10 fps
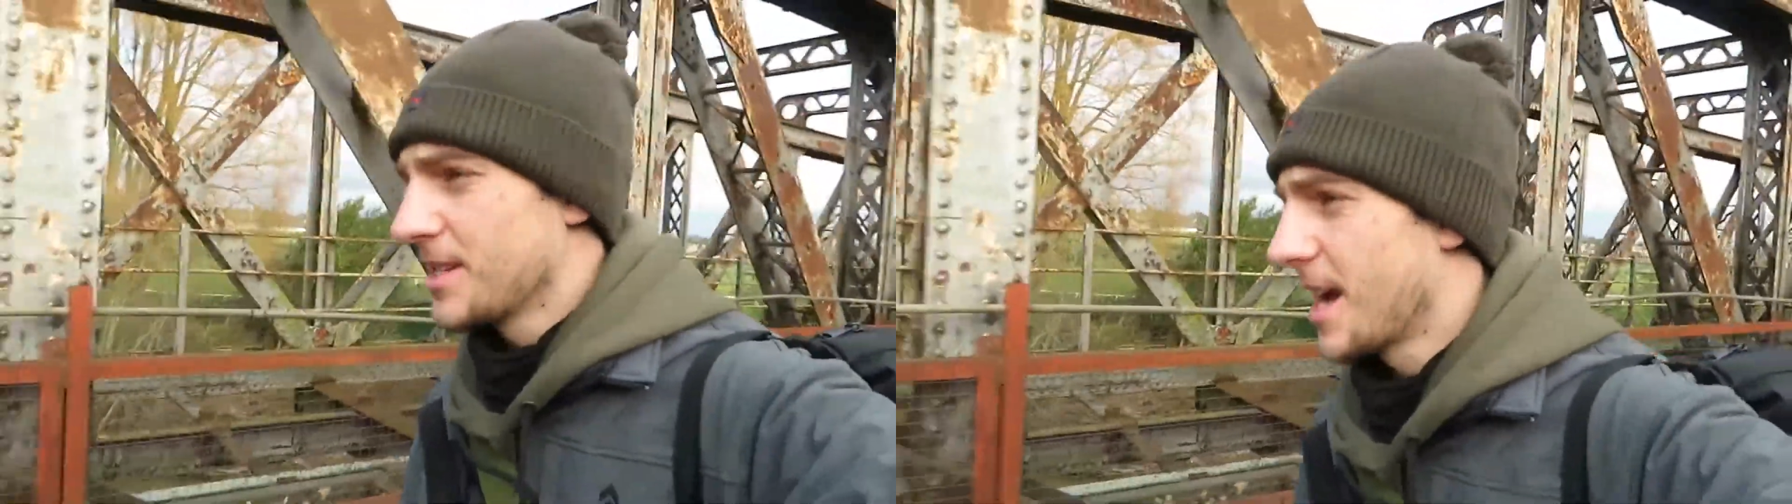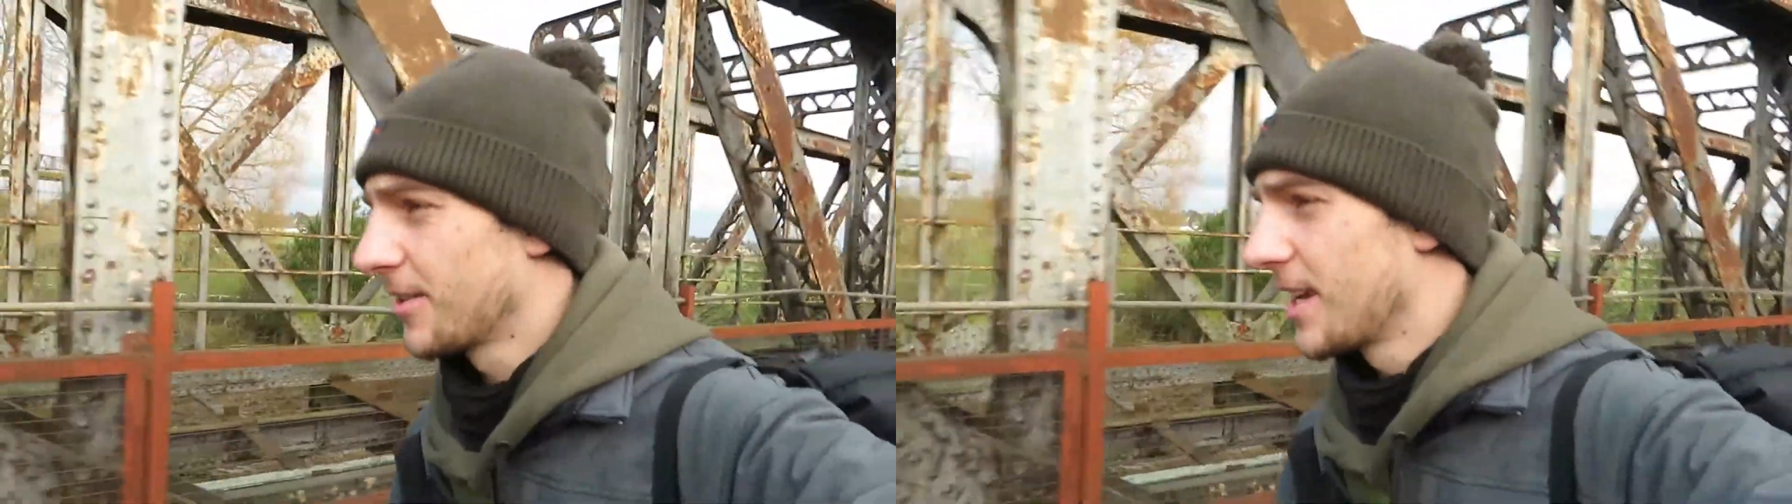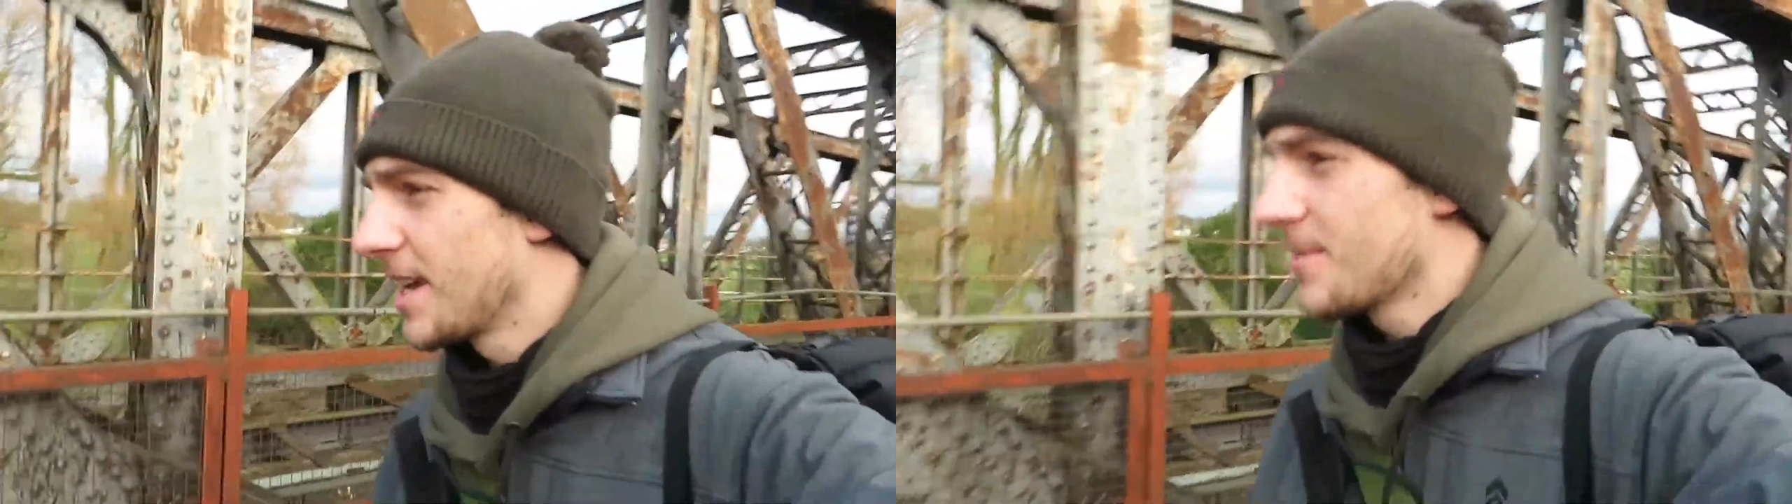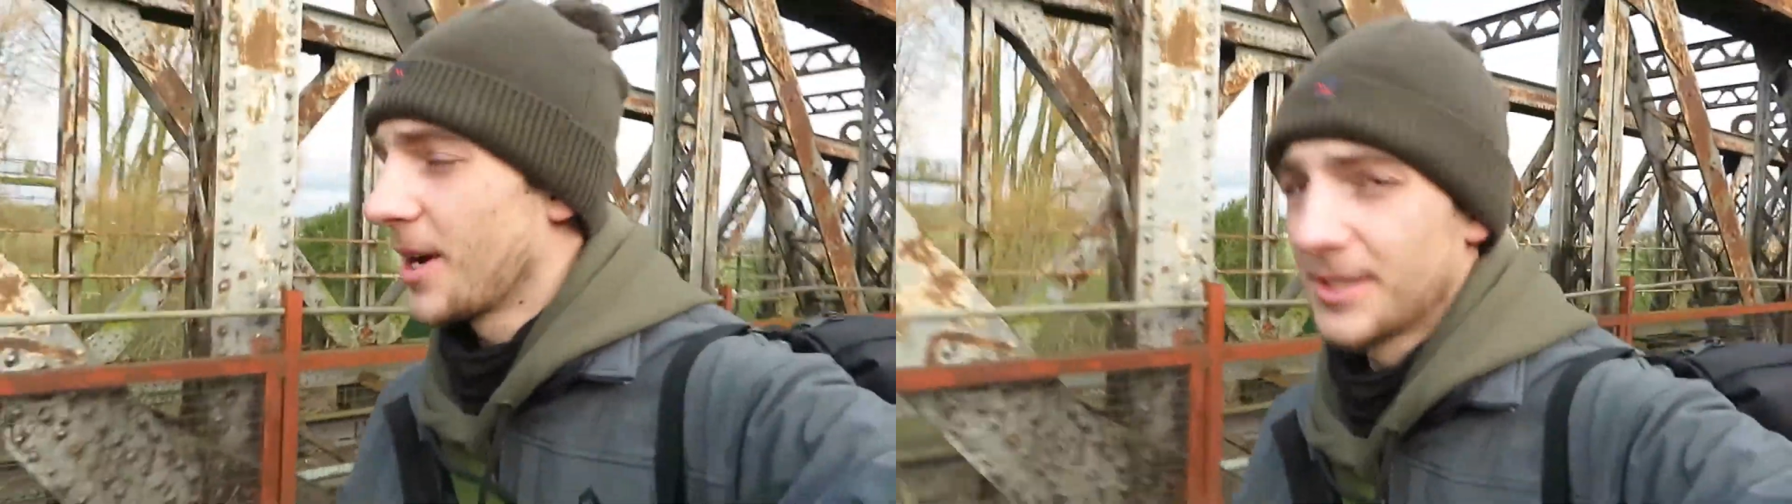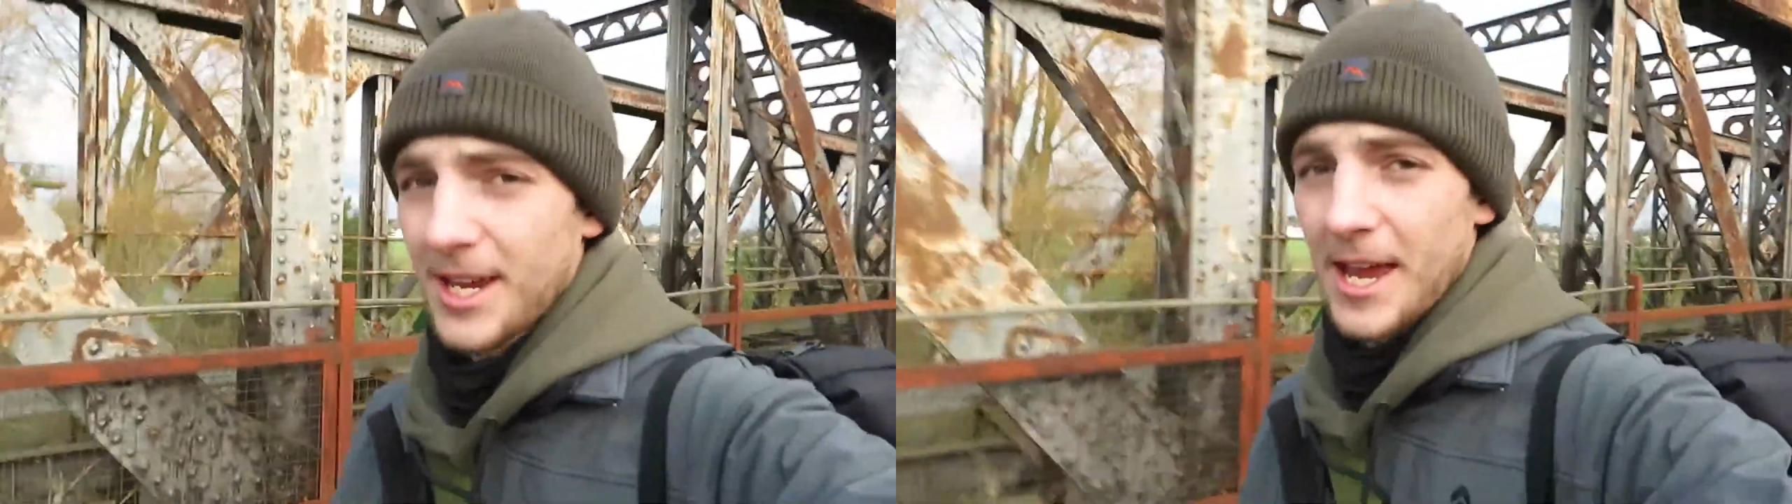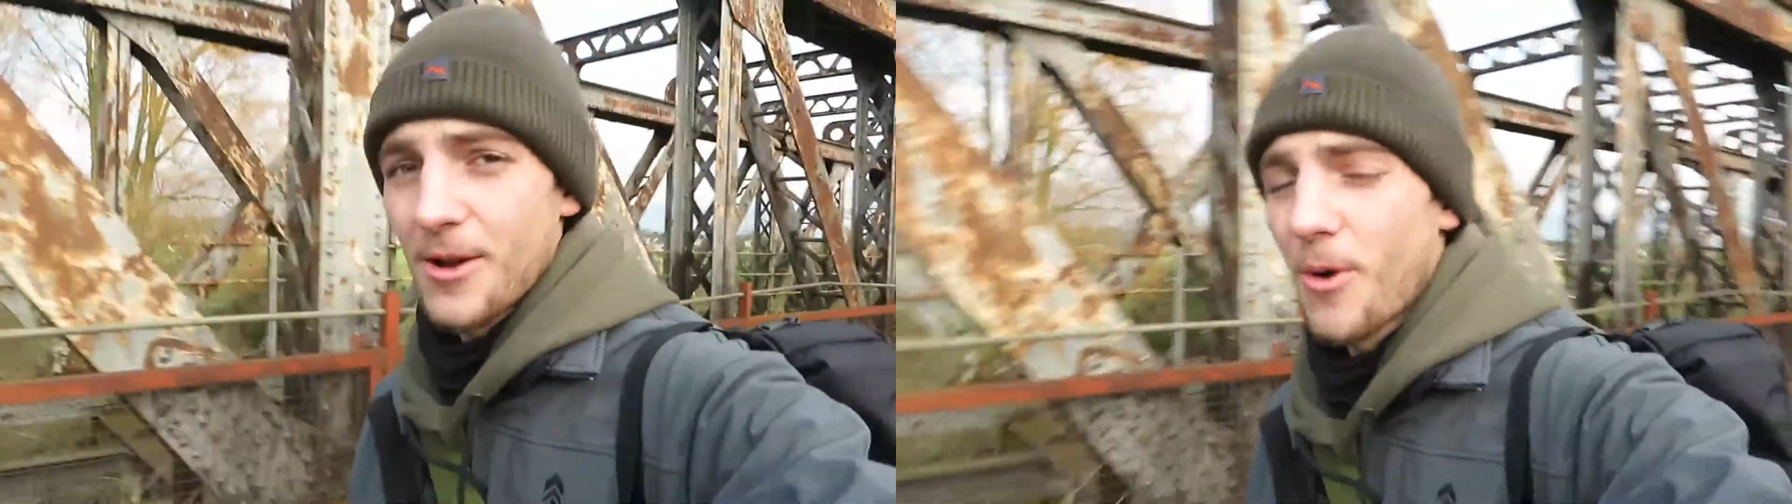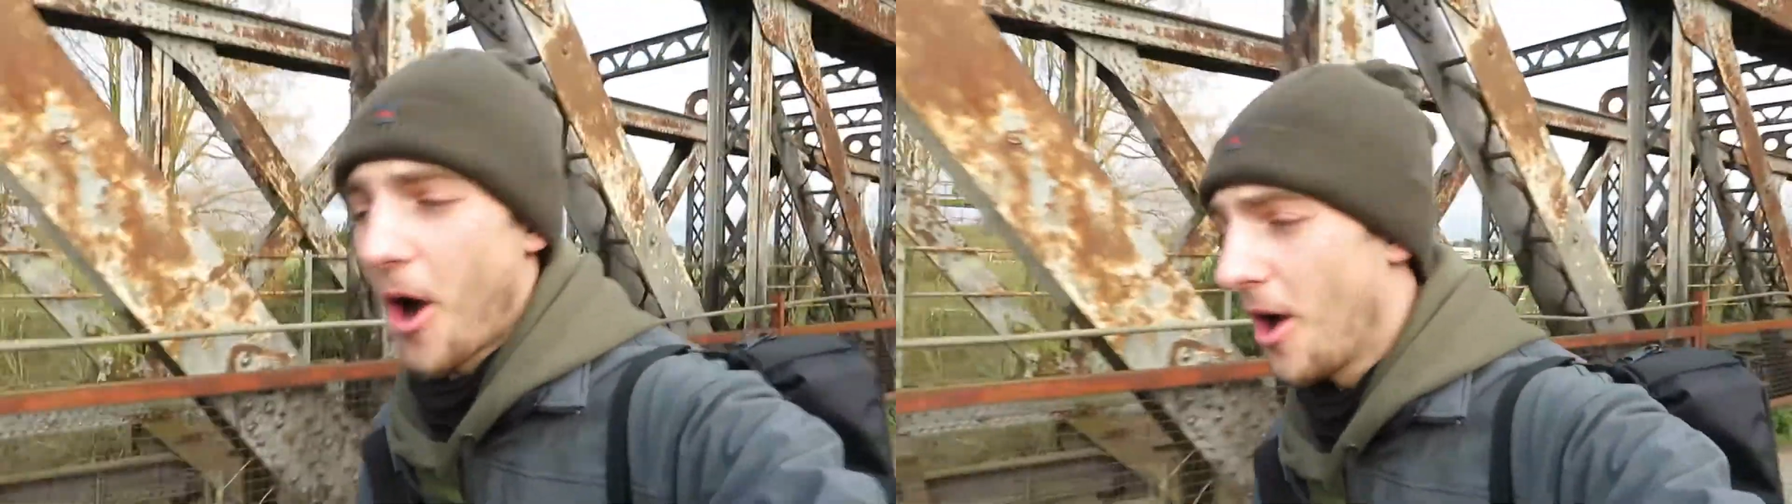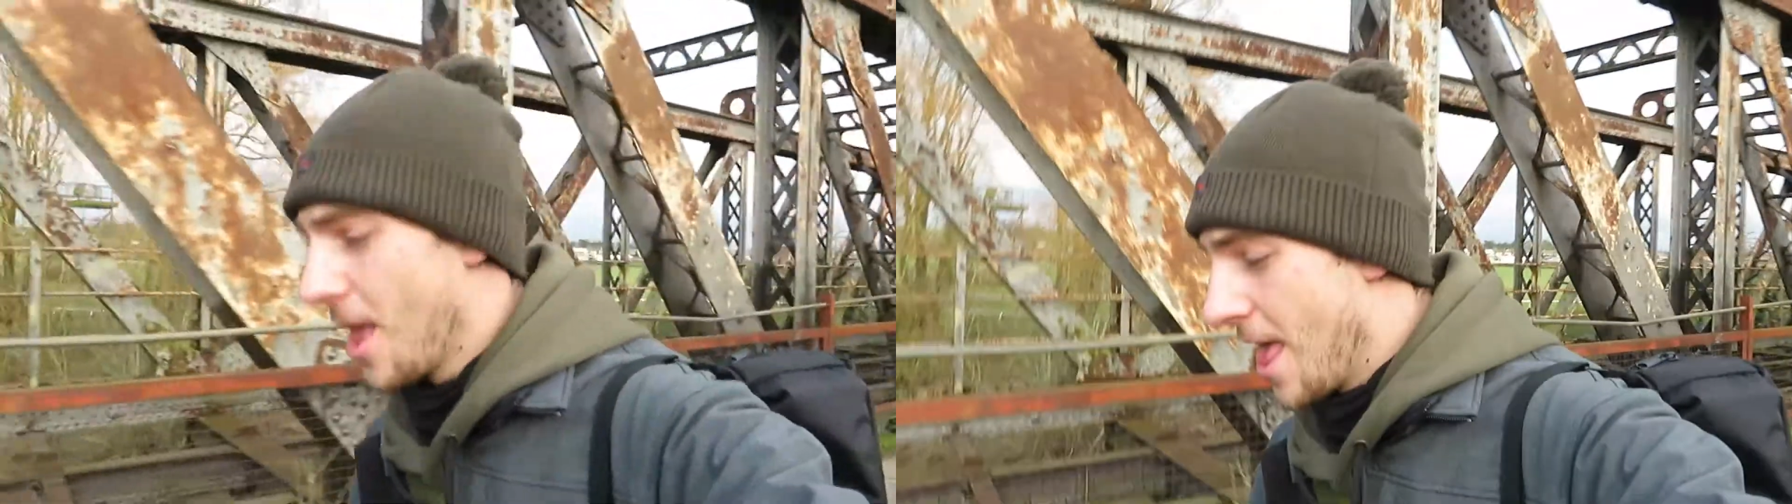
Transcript: down here, but I tell you what,